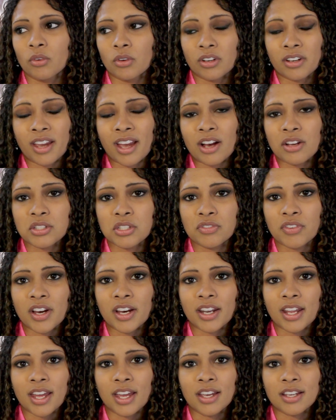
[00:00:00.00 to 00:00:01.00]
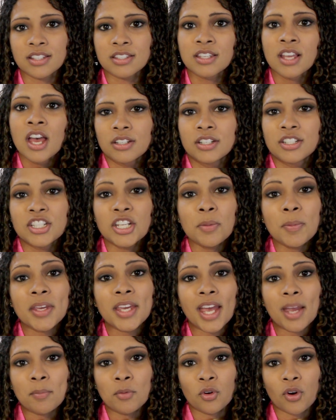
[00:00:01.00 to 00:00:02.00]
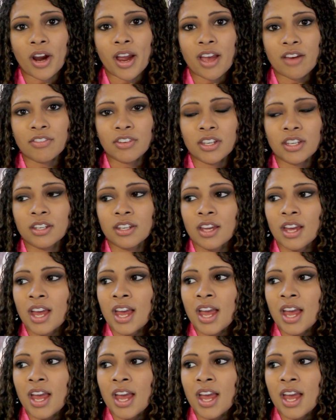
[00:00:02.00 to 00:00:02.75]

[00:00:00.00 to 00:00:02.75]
or calcified eggs. She became gravid